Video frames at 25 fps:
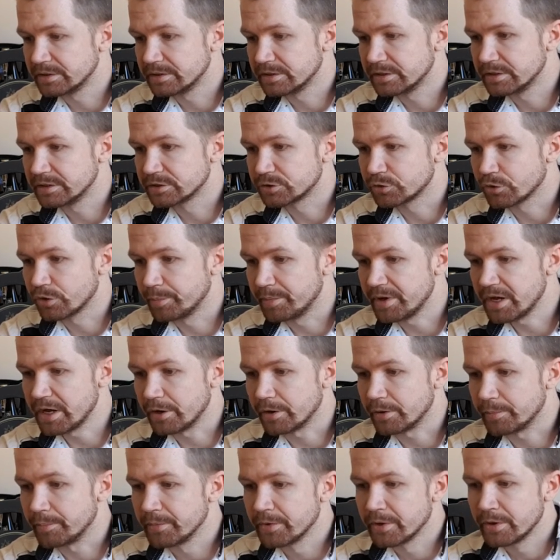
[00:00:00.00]
into the
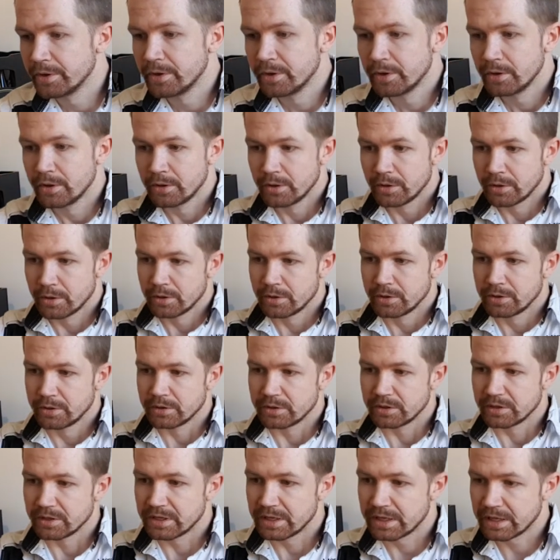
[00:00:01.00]
beer.
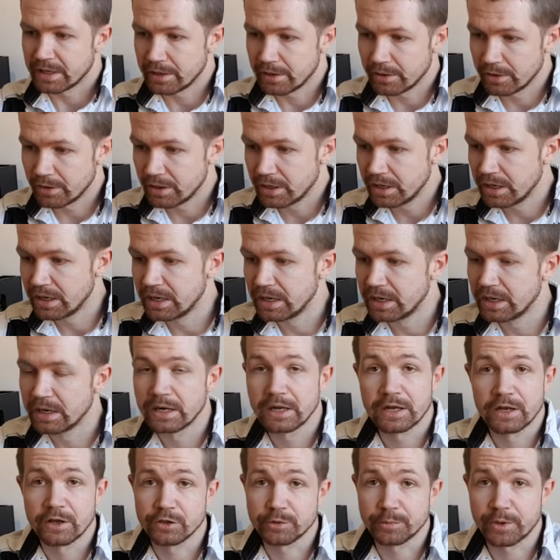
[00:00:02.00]
And
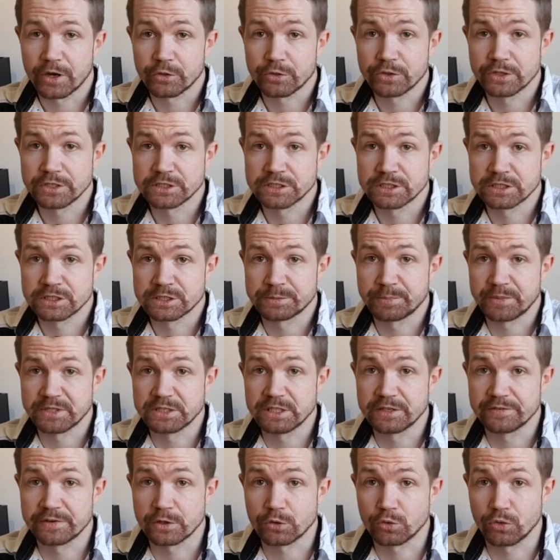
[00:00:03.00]
about this
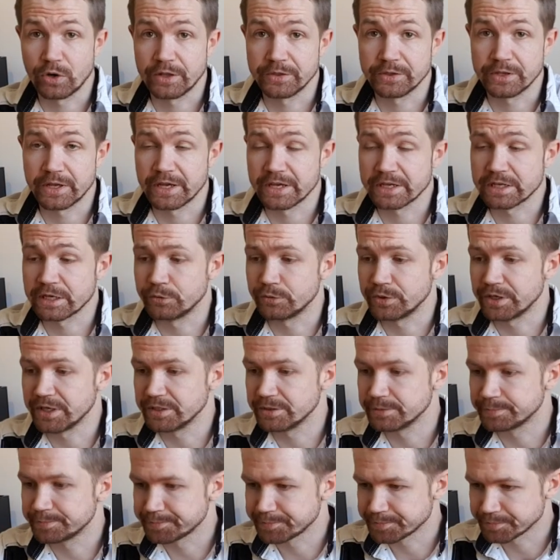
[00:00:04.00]
specific one I can
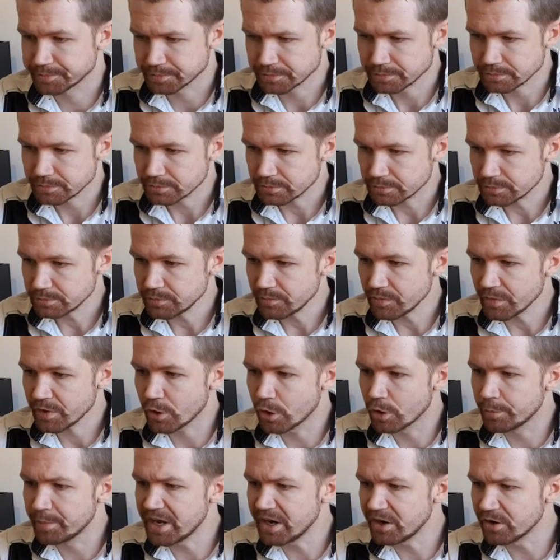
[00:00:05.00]
read.
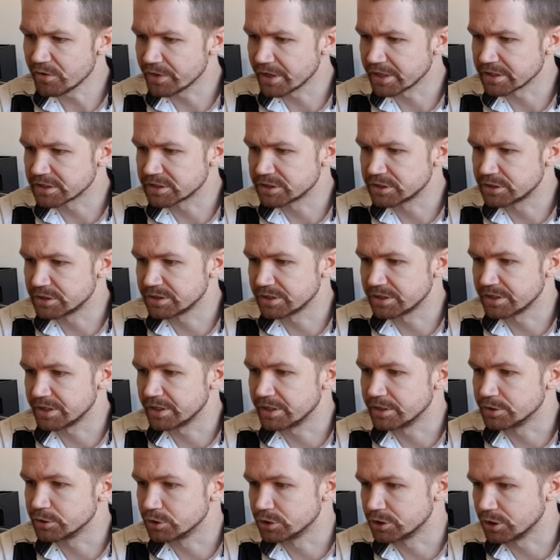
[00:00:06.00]
A beer that
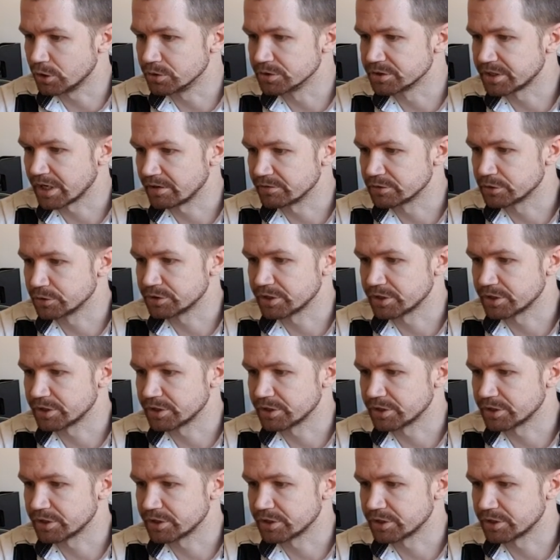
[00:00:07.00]
you don't have to